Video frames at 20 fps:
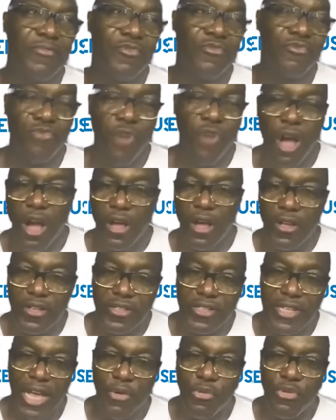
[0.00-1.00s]

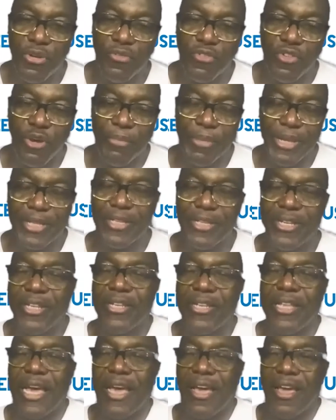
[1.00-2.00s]
wrongs that we have
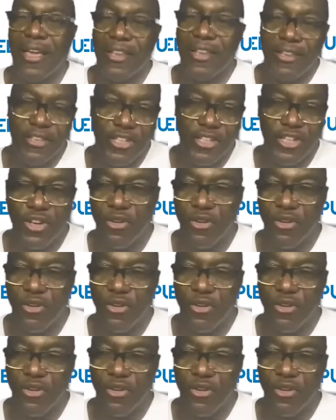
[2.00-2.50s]
committed, and,